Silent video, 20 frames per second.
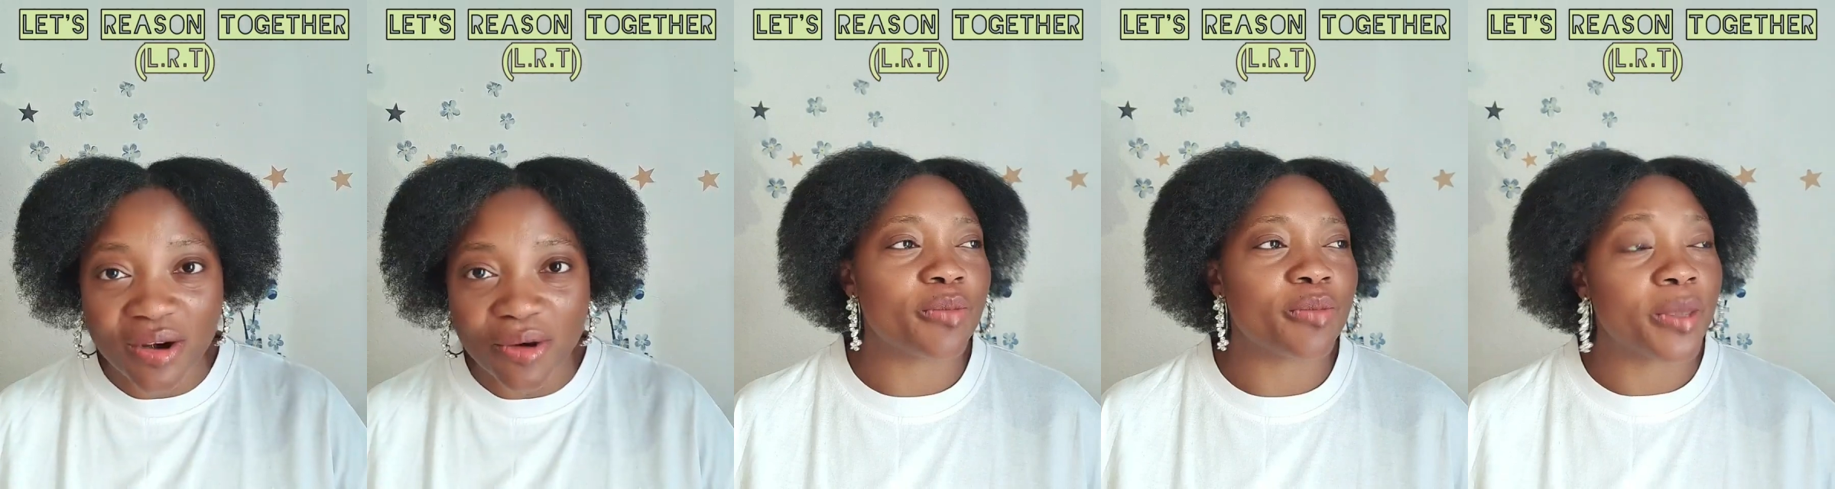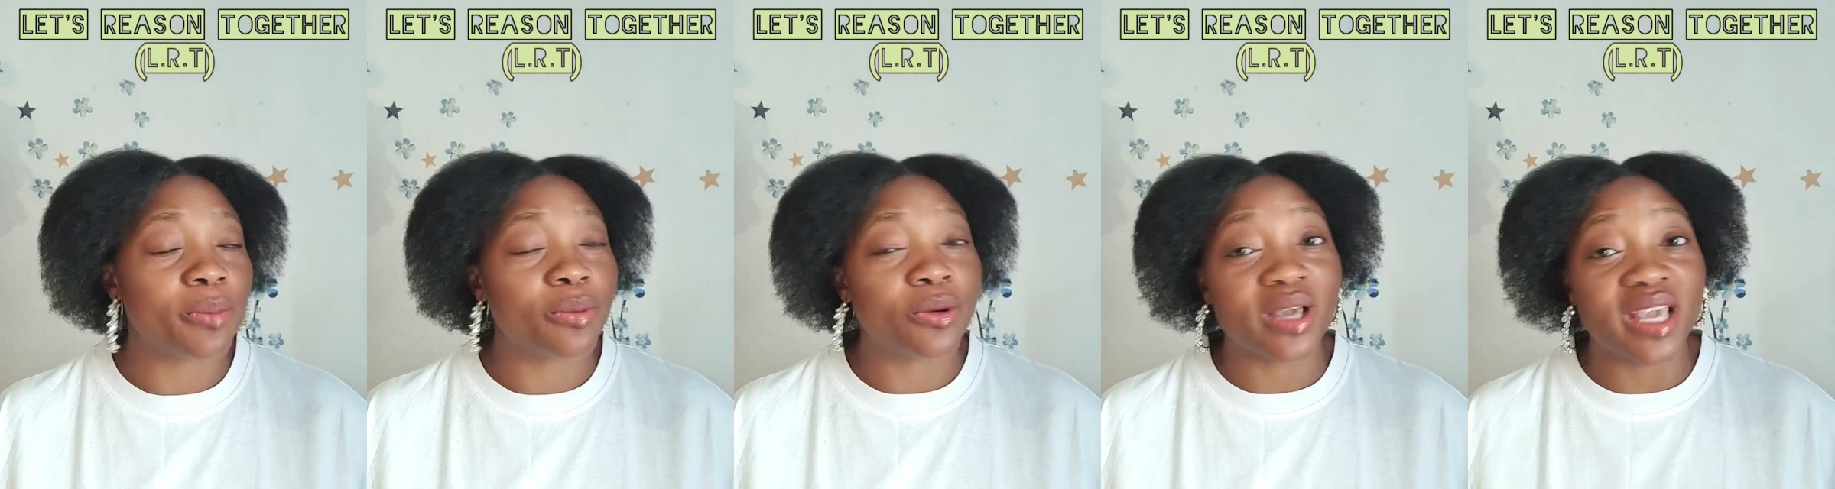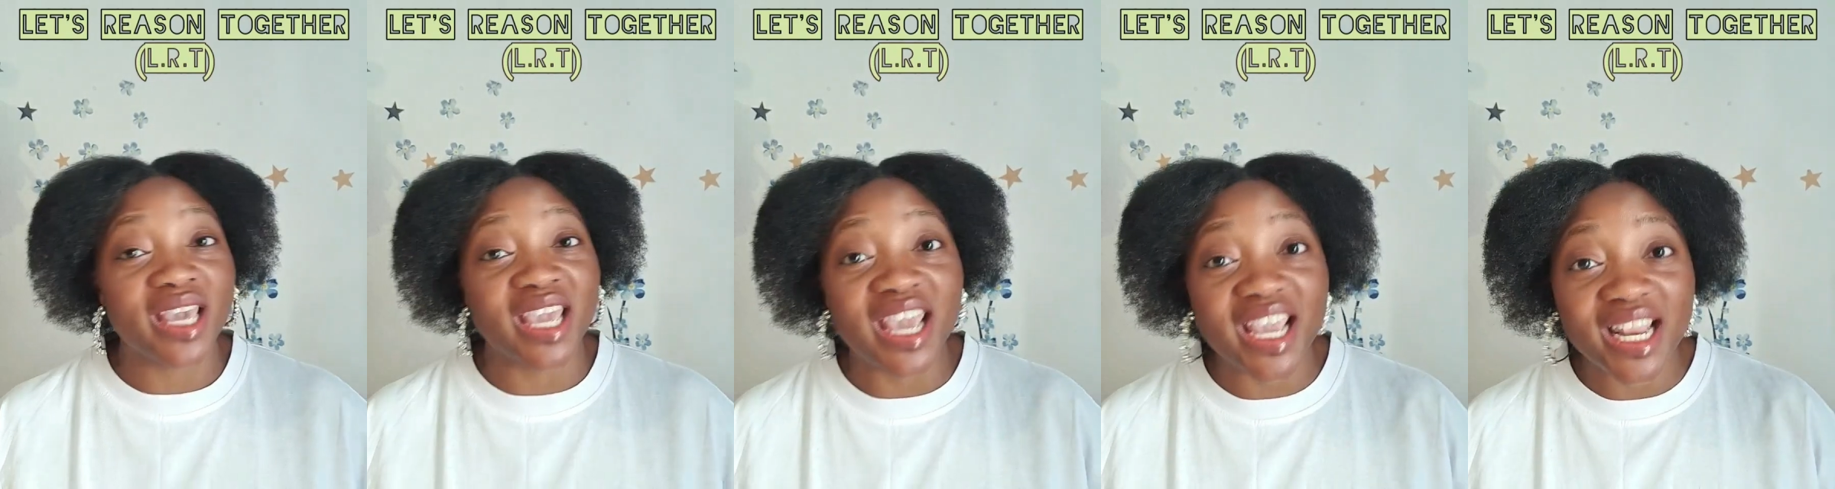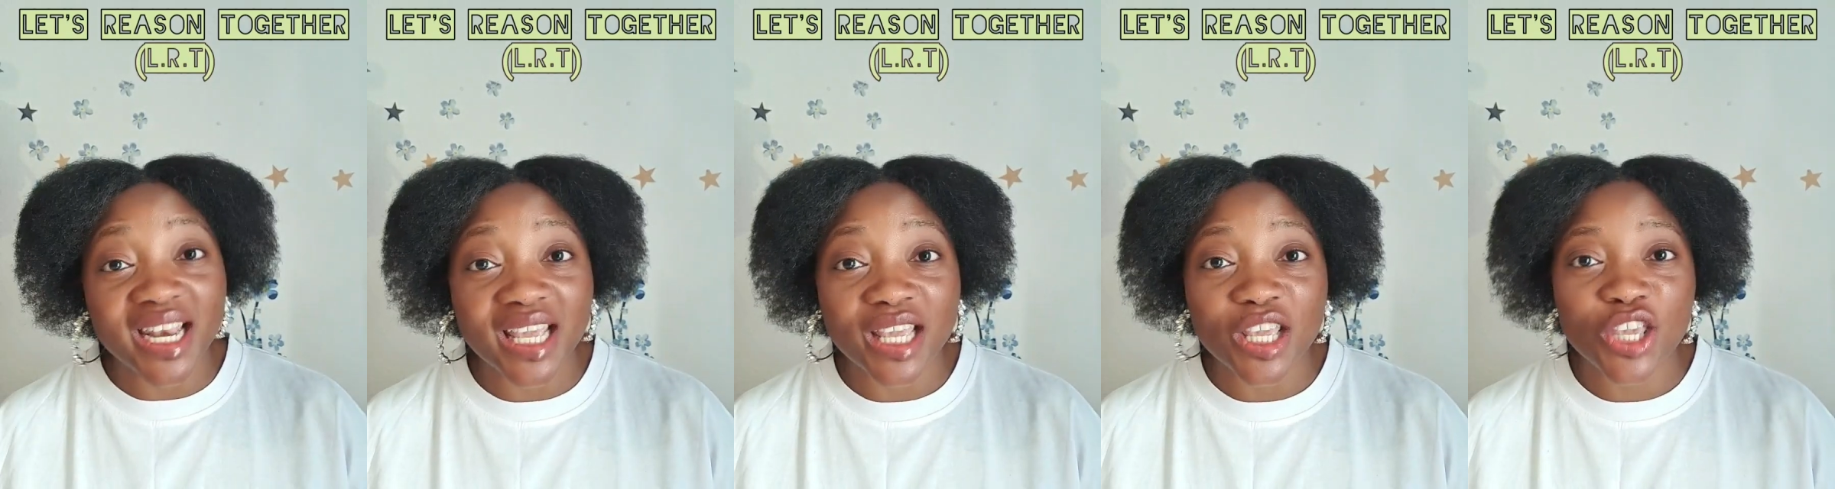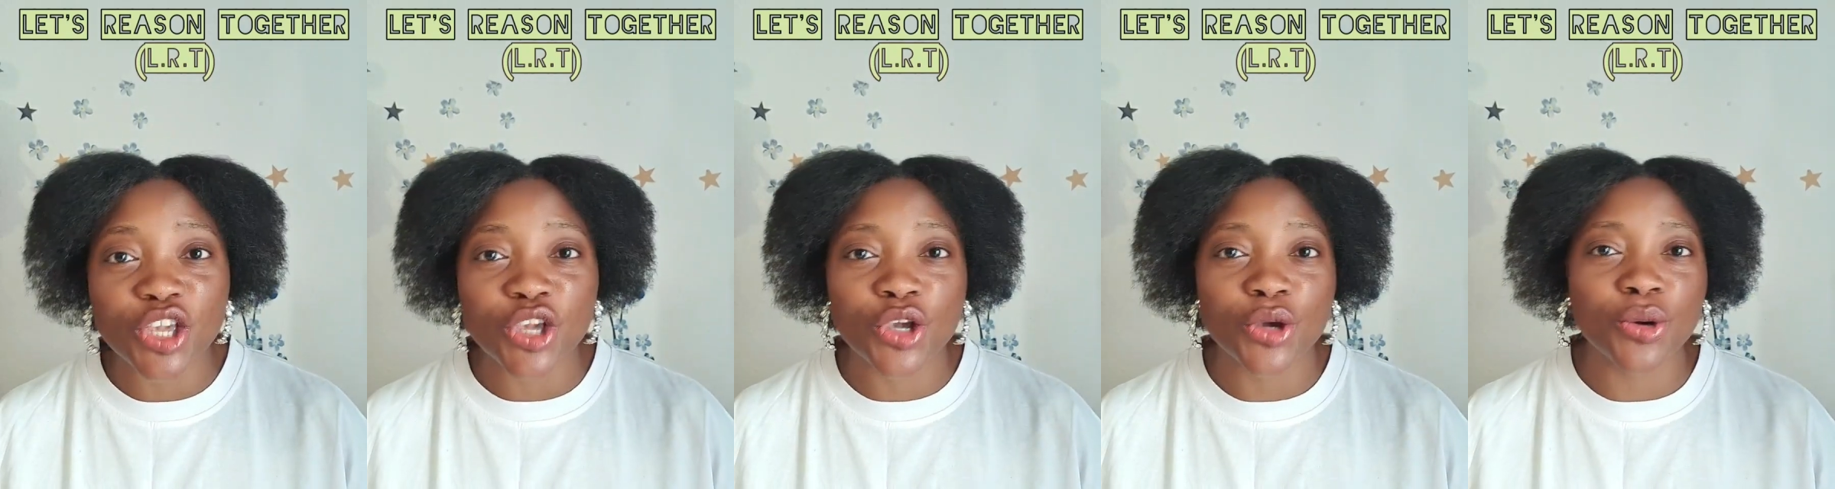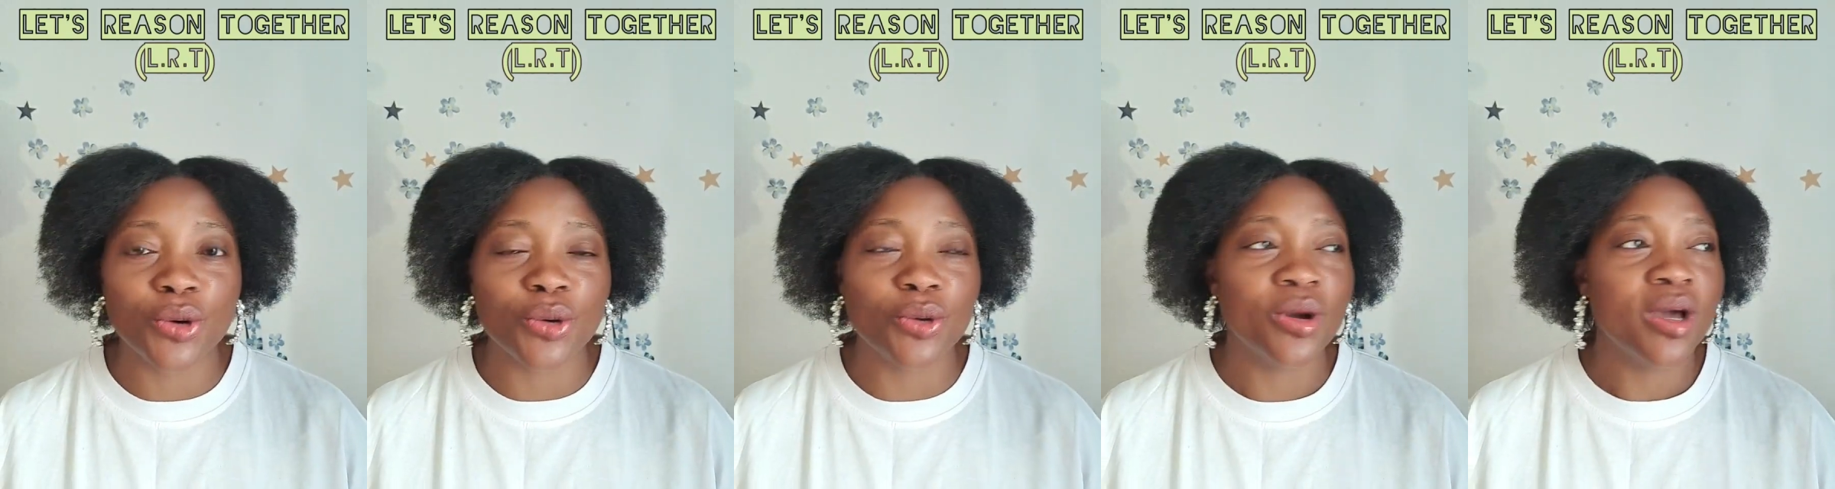People hating
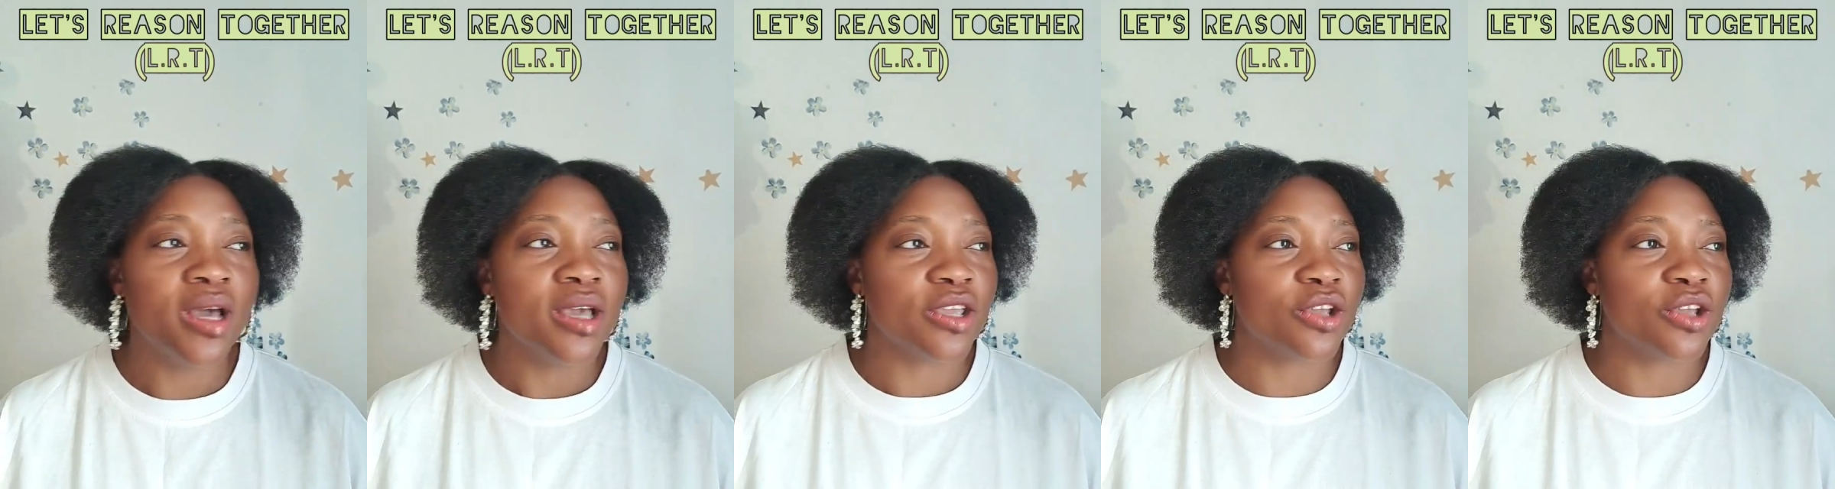you,